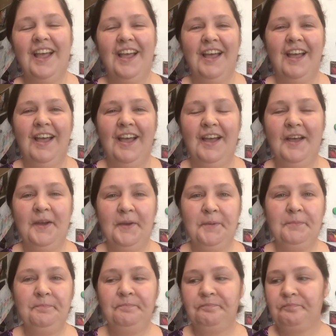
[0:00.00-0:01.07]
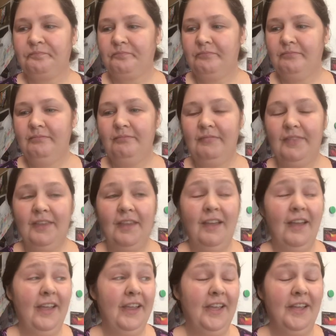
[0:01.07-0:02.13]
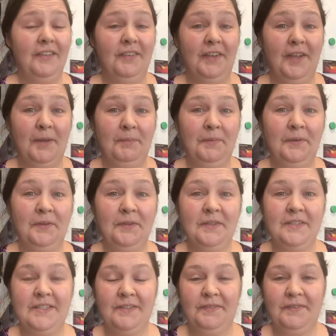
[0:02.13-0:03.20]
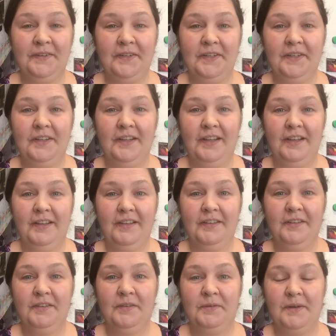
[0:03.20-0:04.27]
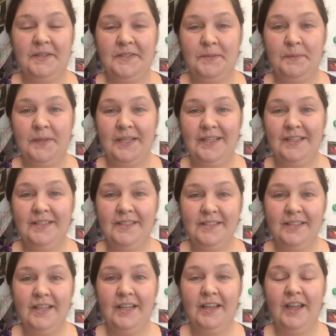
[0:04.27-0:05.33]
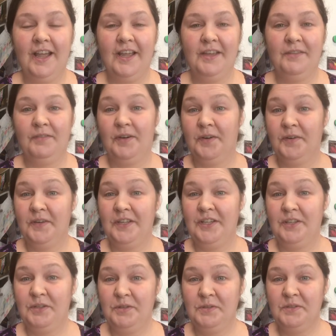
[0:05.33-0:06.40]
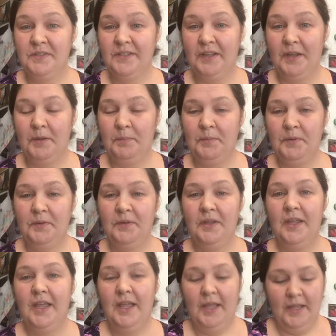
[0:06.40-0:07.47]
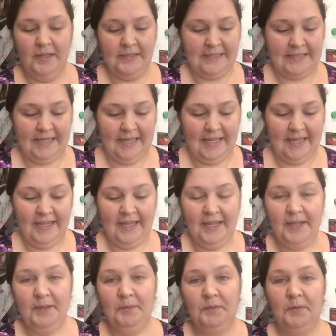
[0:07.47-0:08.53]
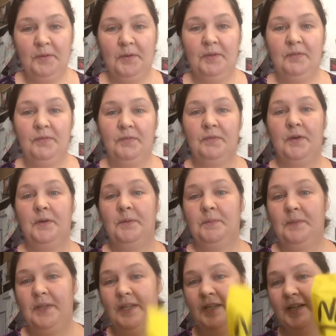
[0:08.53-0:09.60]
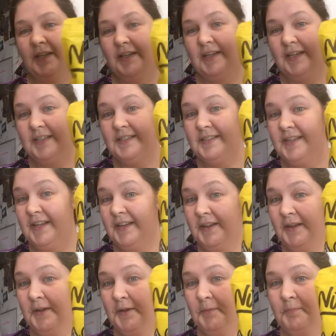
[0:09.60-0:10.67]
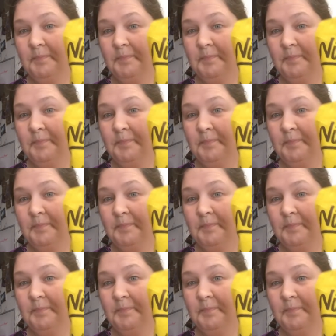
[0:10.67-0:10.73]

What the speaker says: I have a couple different recipes. I have already used a couple. Today I'm going from nuts.com.